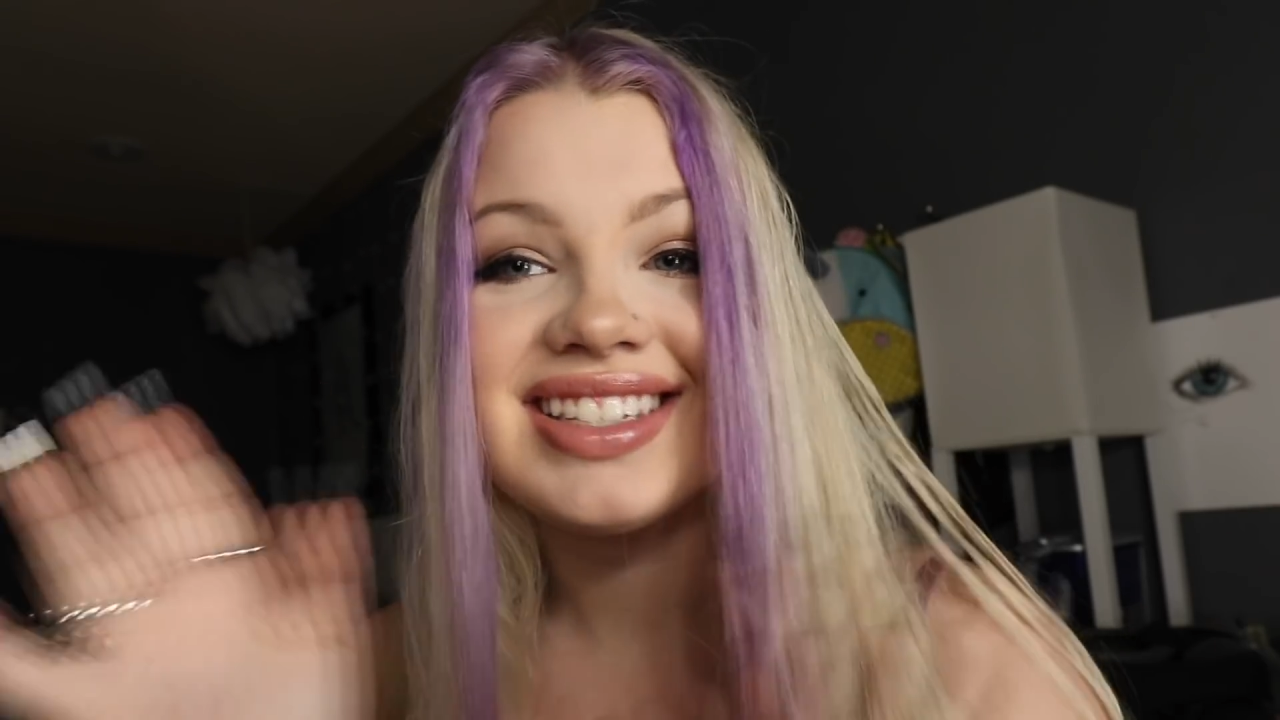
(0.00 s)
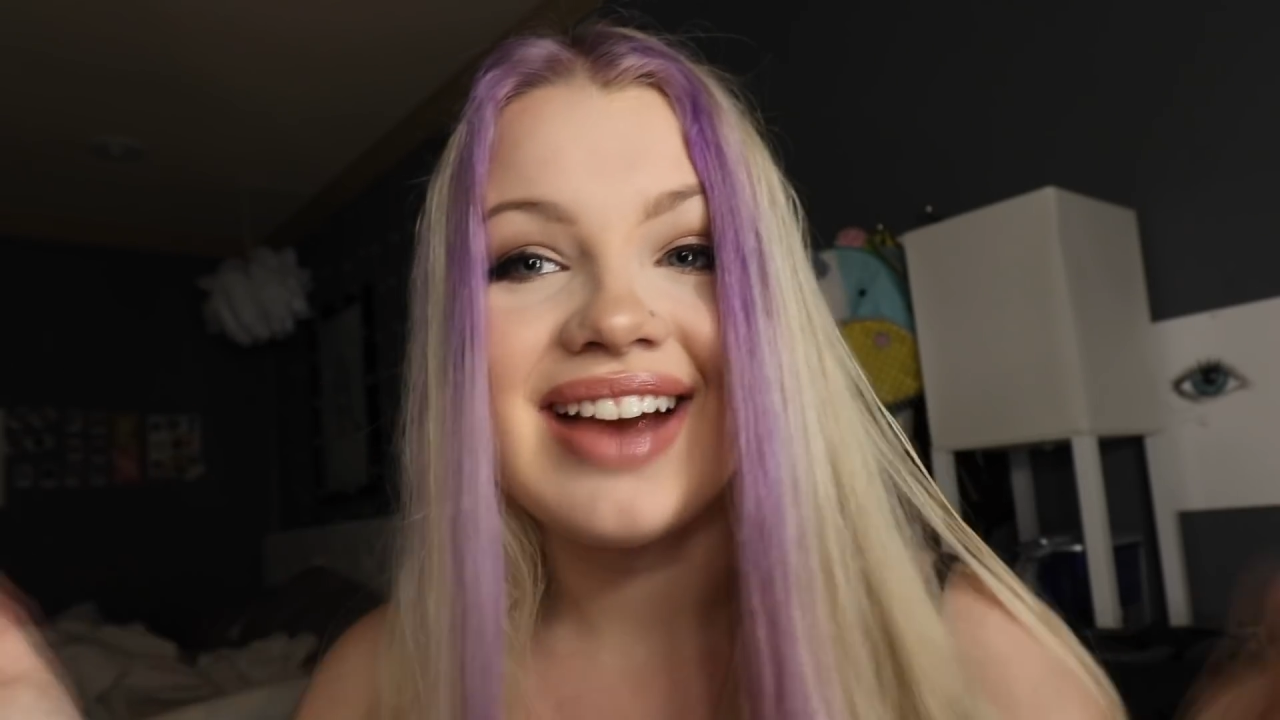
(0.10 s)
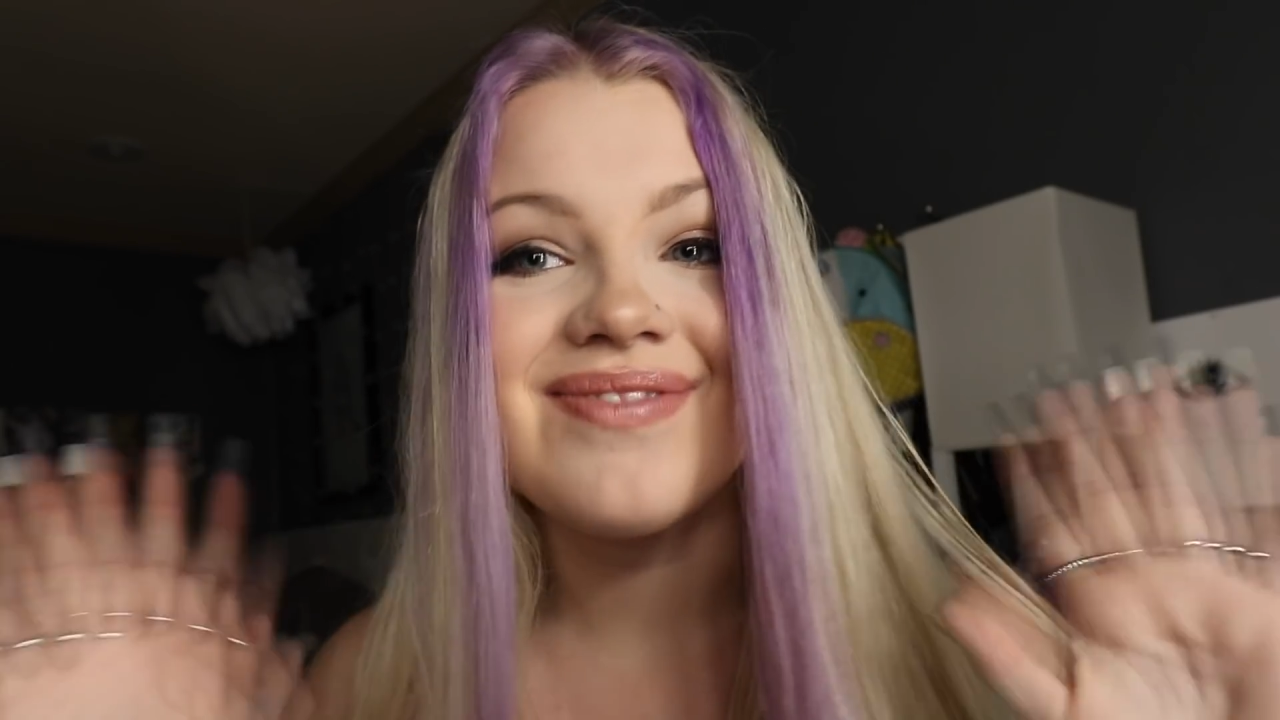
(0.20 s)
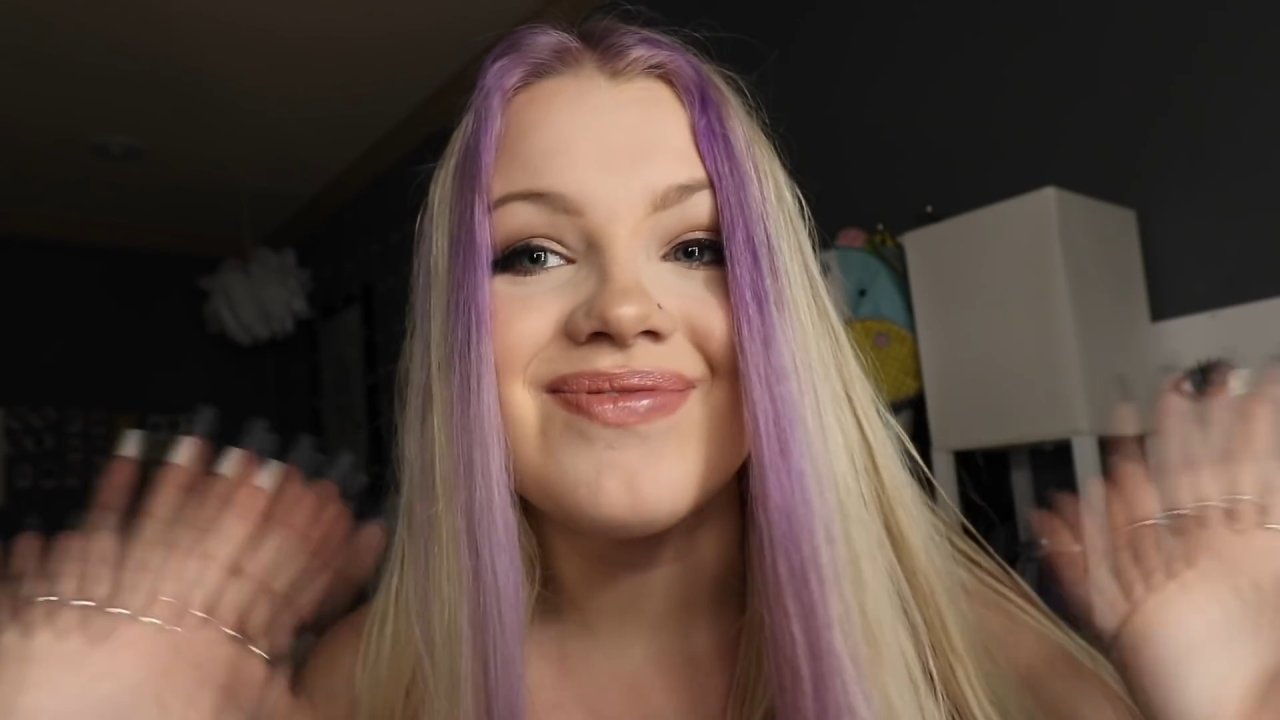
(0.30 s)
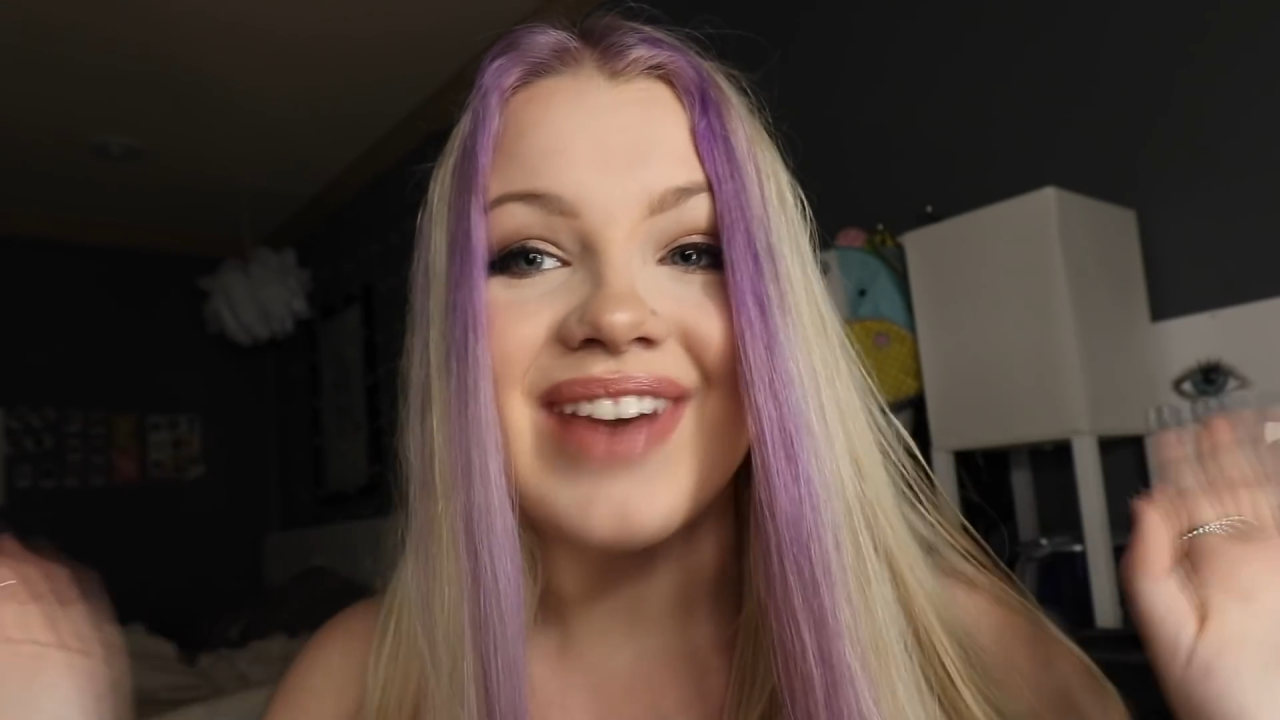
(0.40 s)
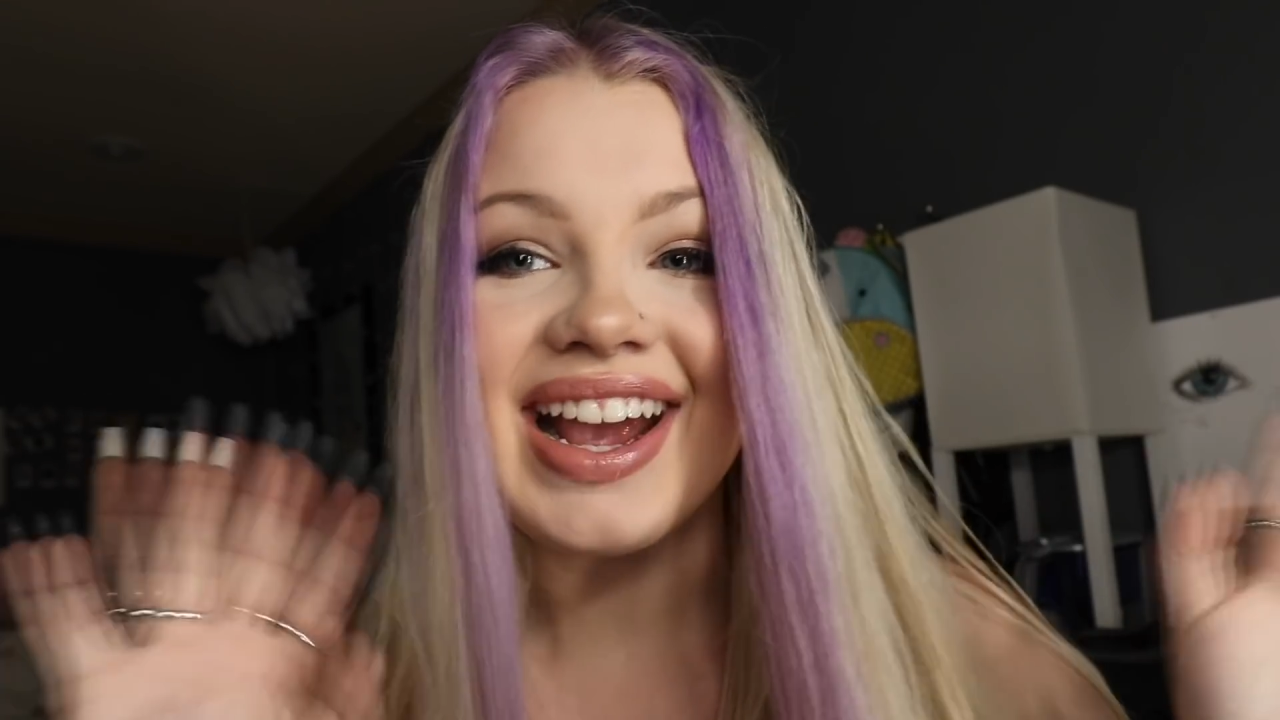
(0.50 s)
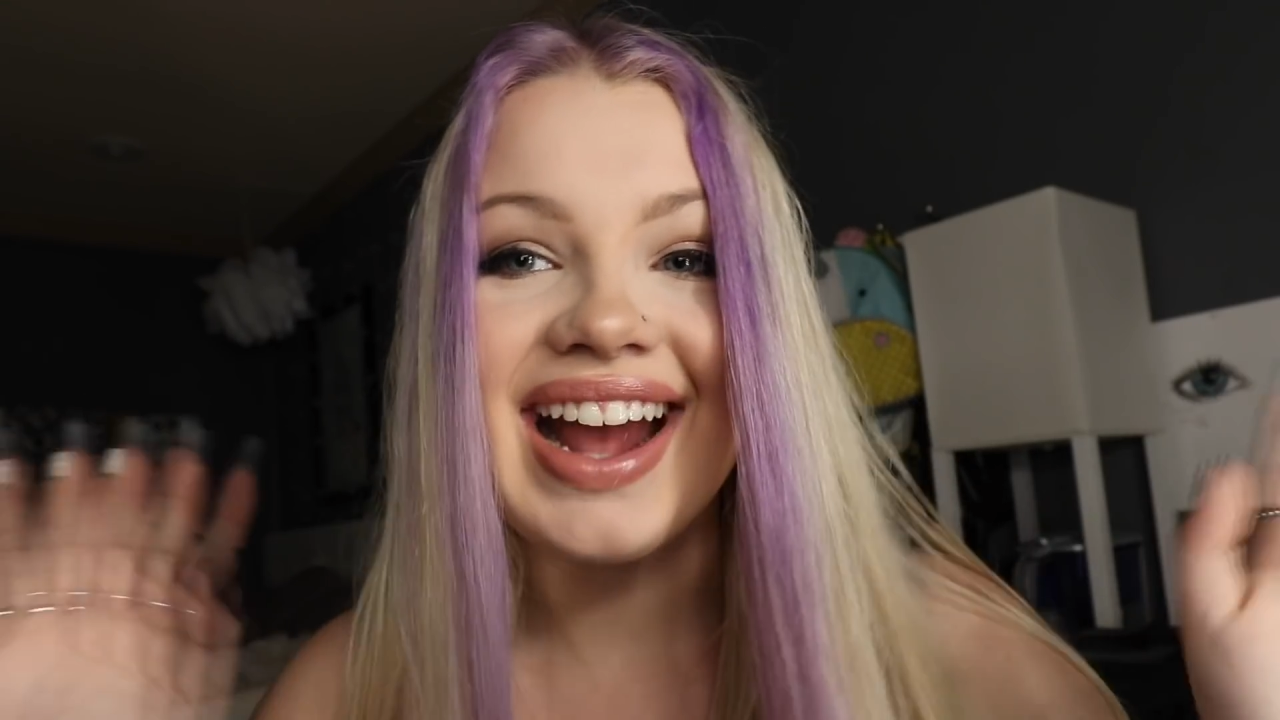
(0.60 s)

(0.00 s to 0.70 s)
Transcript: time. Bye